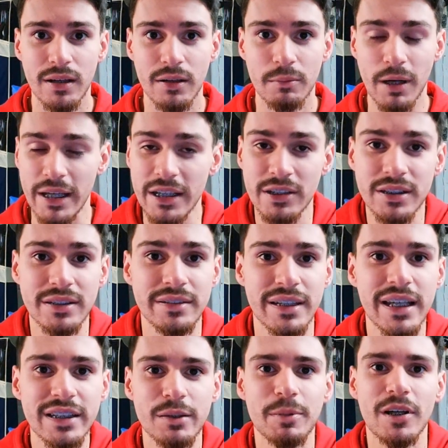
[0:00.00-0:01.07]
But he doesn't
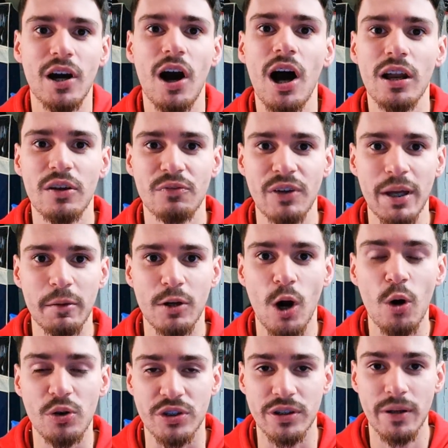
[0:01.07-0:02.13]
need to be a Hall of Fame
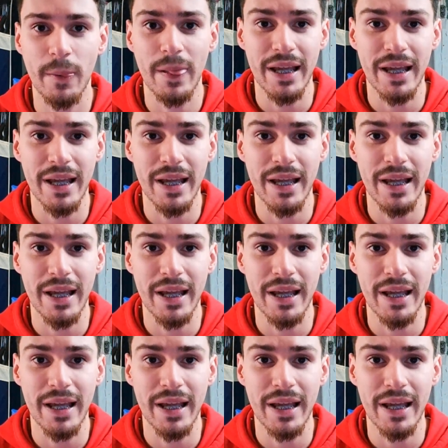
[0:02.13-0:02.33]
coach.